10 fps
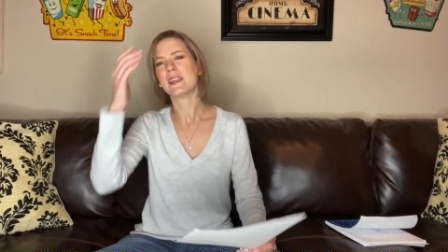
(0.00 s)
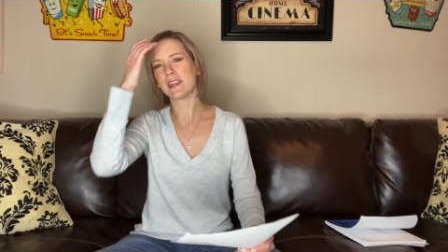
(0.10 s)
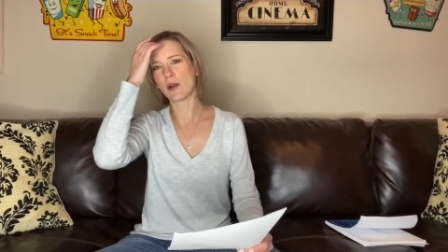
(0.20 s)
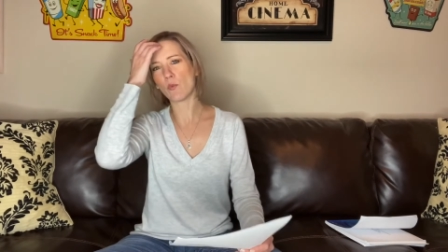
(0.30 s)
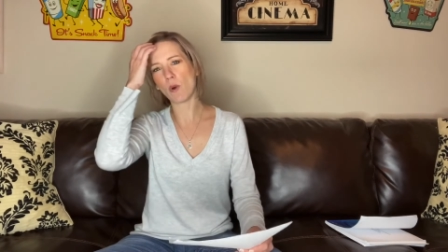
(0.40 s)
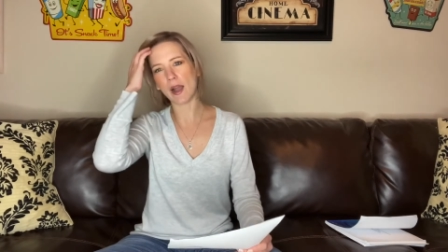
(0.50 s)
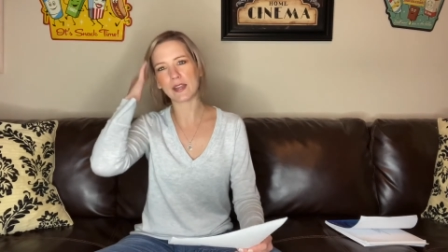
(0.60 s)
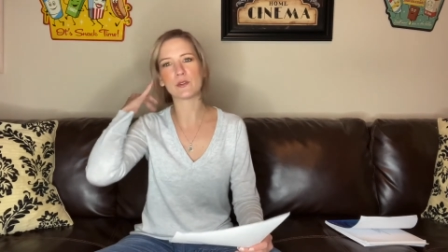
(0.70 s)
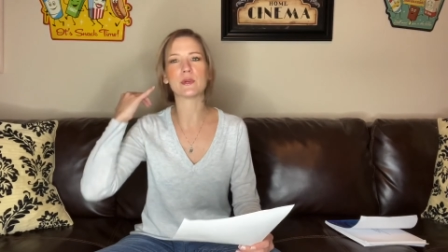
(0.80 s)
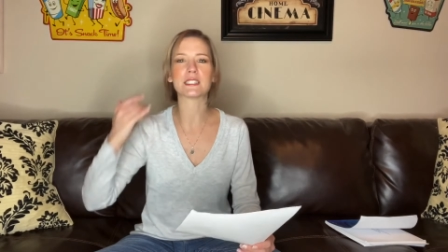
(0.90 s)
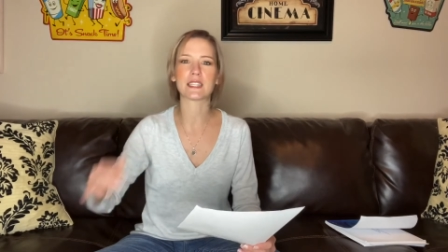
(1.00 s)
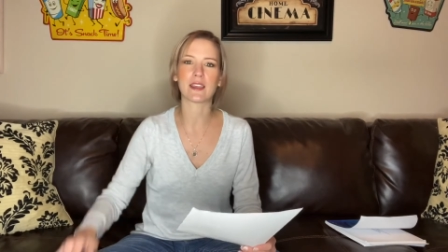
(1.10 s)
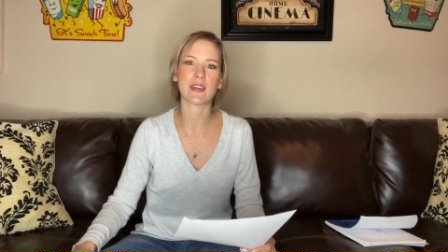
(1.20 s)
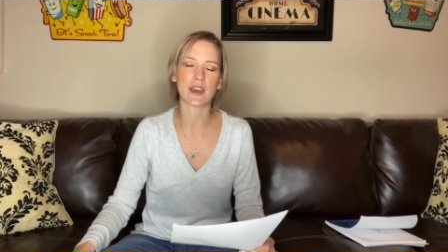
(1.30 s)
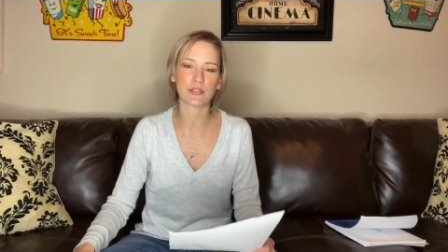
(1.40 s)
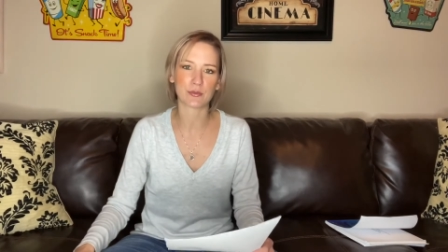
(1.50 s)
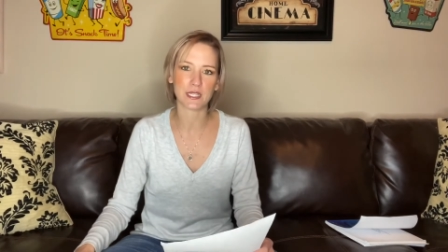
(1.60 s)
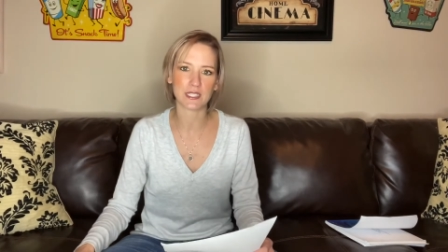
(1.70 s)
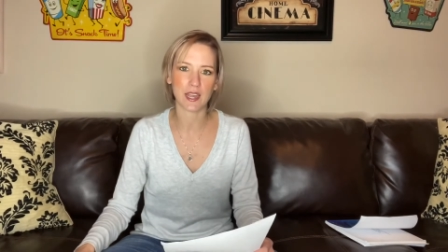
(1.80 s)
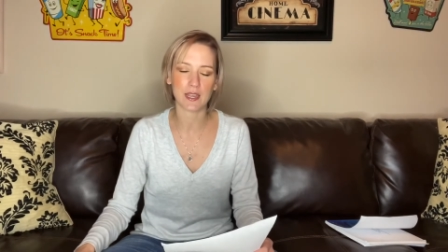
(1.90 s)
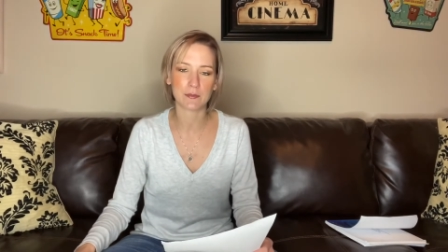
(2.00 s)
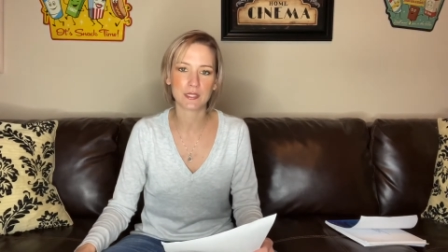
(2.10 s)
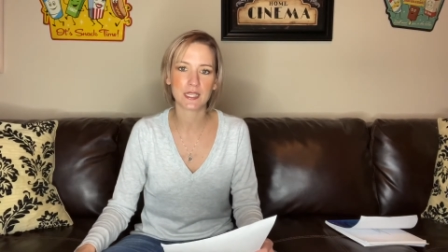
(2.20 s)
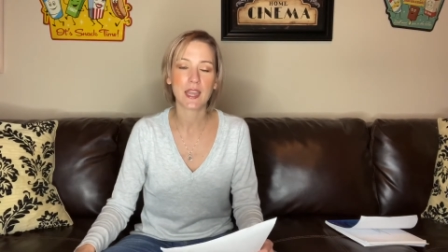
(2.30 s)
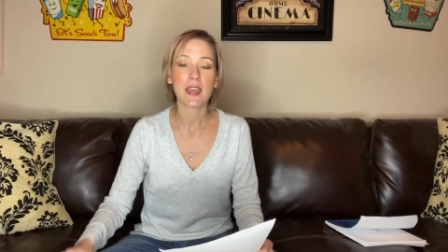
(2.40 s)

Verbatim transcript: Now, why do we say that three times?